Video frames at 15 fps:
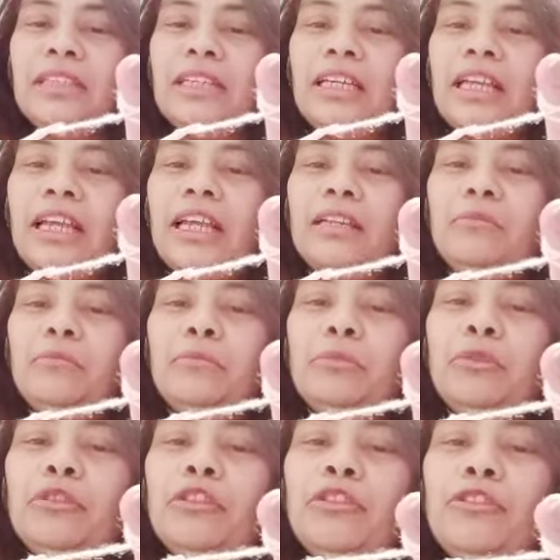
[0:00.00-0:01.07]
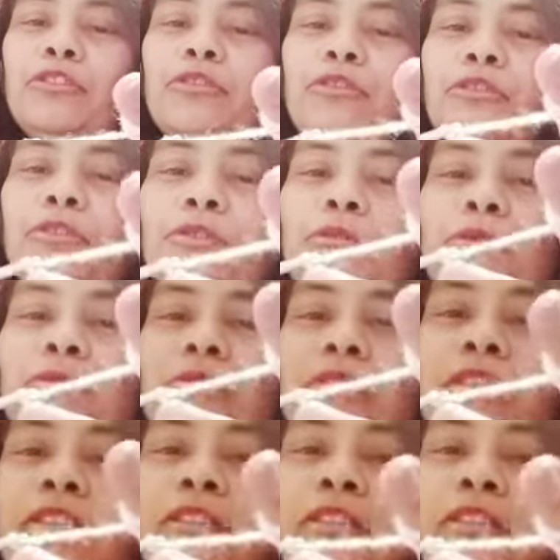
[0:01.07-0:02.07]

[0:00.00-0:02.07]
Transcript: and pull it through the